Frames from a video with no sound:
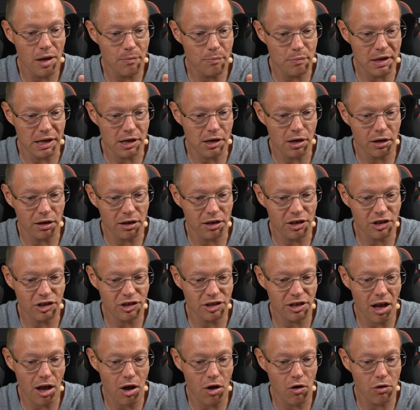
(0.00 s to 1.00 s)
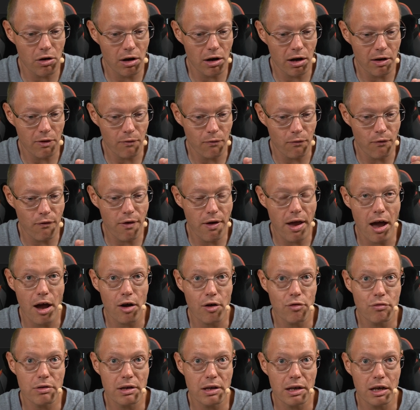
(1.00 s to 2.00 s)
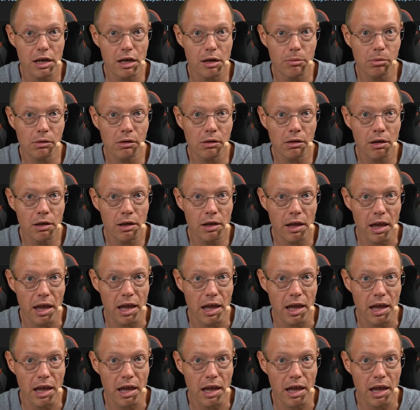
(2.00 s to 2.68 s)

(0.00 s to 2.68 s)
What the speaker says: because our variable